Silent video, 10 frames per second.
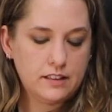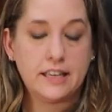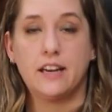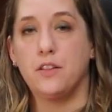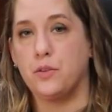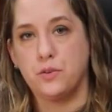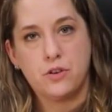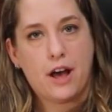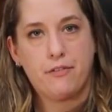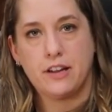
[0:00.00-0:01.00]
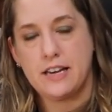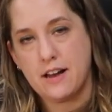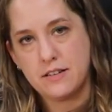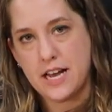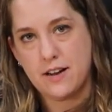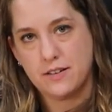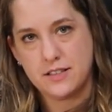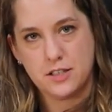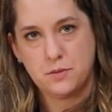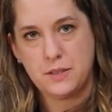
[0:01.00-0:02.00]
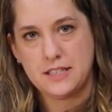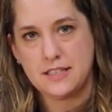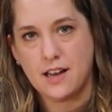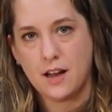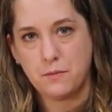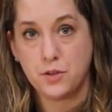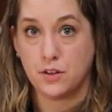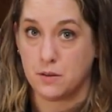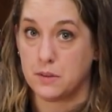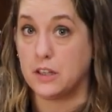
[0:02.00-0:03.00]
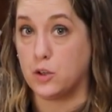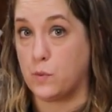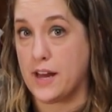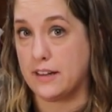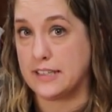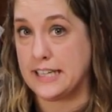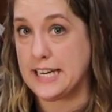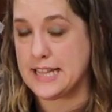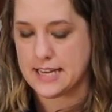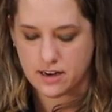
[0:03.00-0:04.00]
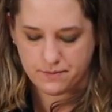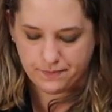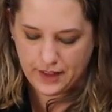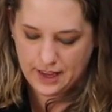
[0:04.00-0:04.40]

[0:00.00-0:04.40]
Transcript: getting through traffic downtown at such a busy time took them a little while to get there.